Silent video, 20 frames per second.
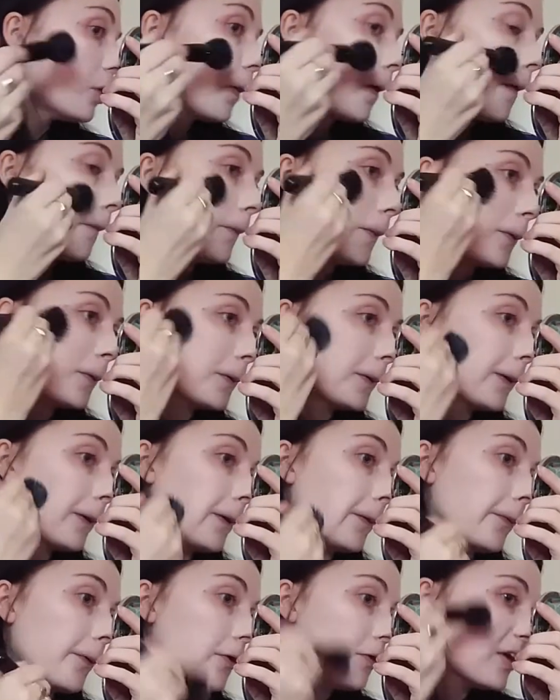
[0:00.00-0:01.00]
I'm not gonna lie
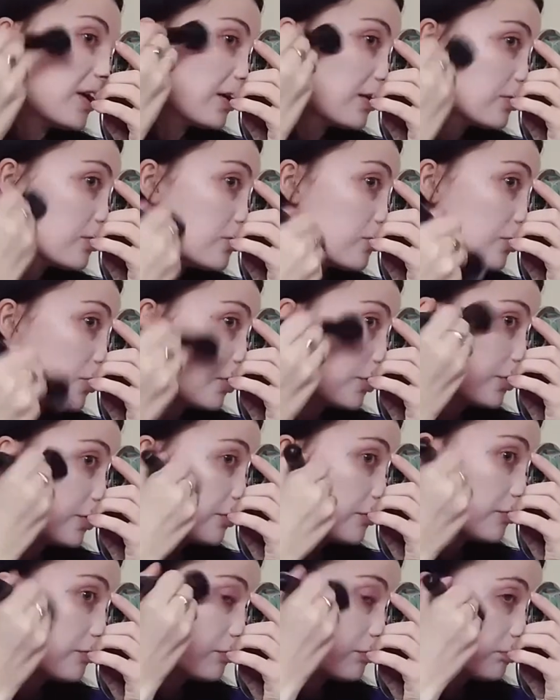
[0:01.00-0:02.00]
though, it does kind
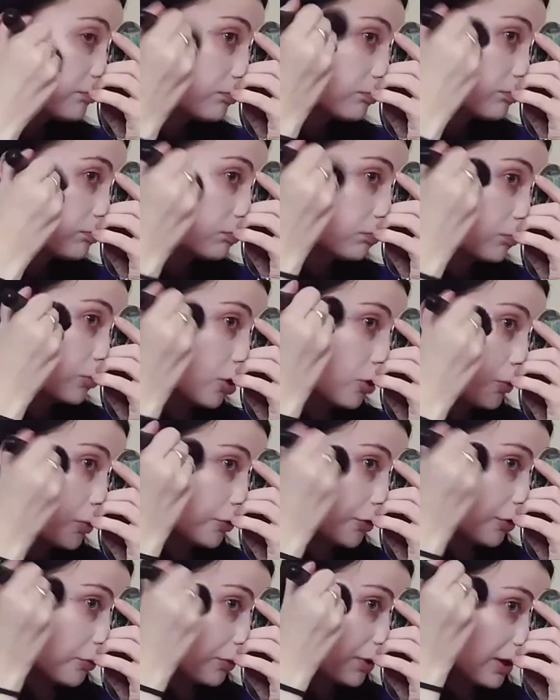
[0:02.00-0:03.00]
of go
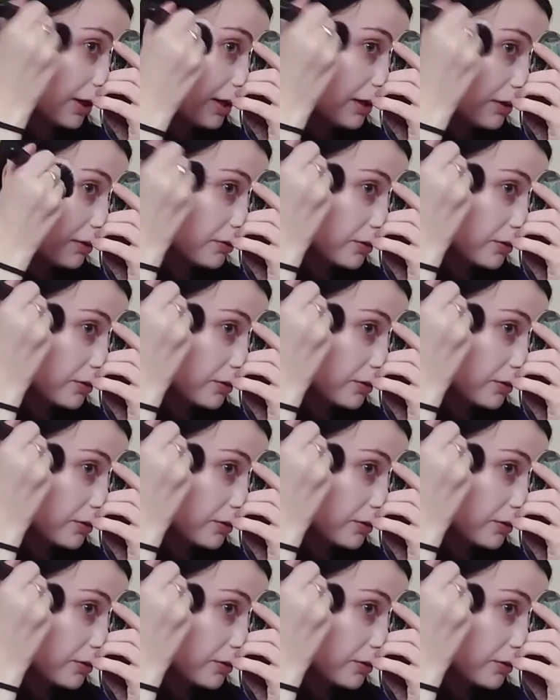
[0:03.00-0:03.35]
on okay.